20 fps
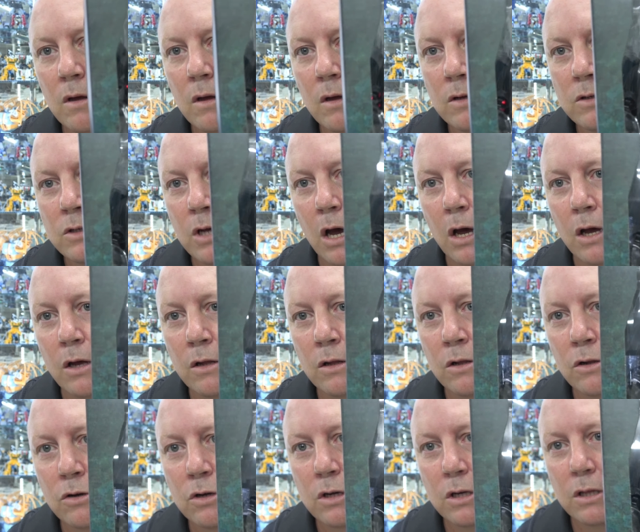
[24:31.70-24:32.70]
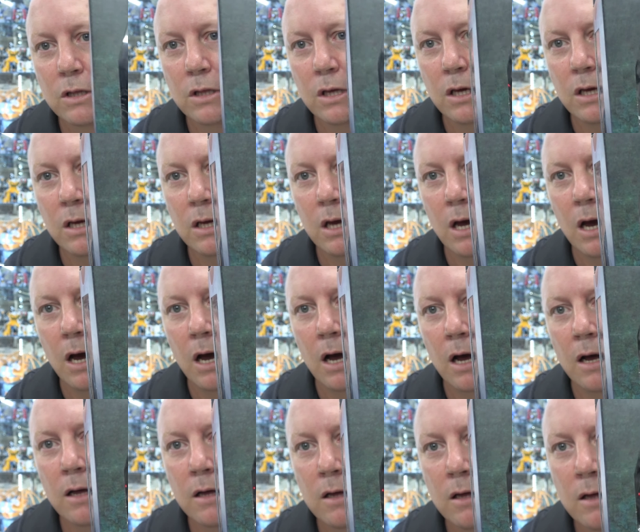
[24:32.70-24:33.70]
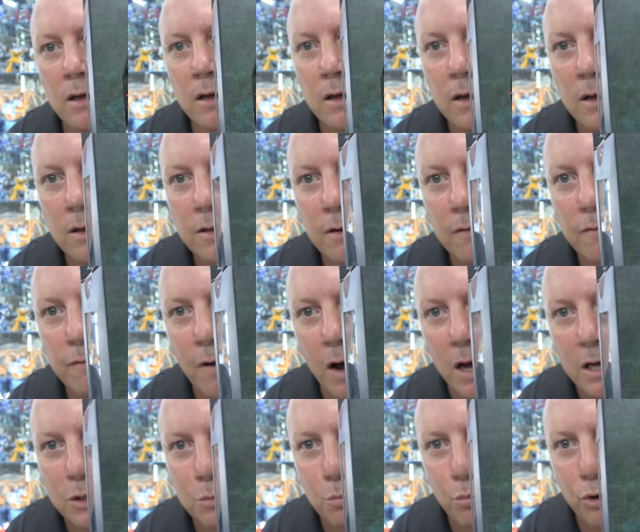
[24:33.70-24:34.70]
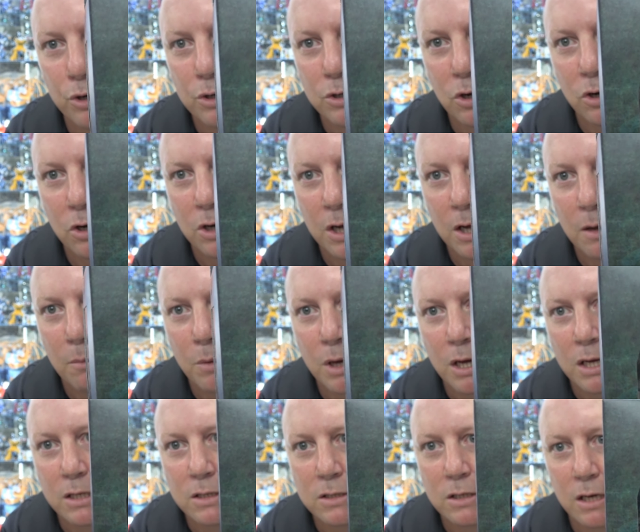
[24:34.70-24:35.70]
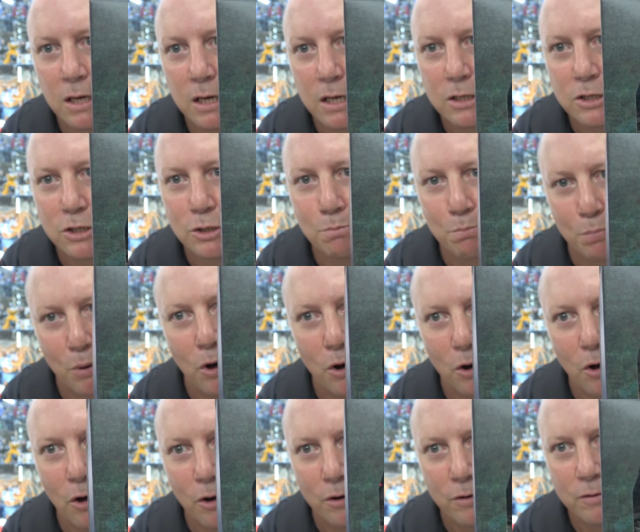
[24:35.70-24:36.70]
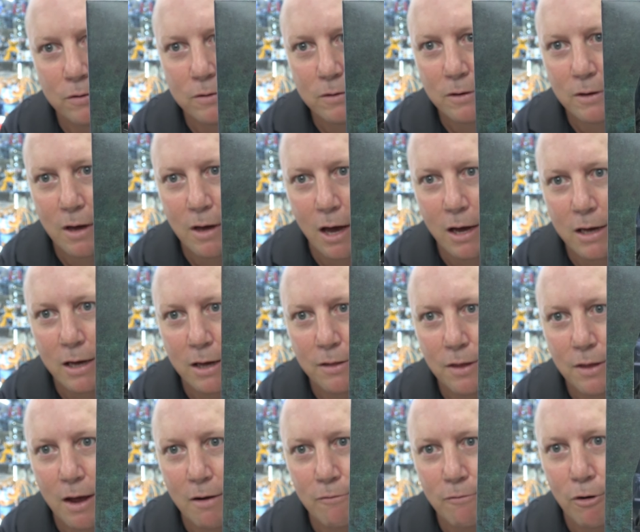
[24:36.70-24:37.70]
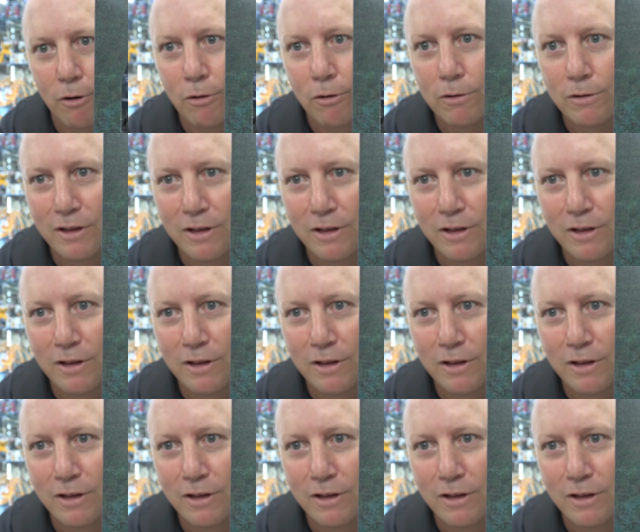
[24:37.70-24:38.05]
So look at the face print on him. He's spot on. Can't get that wrong.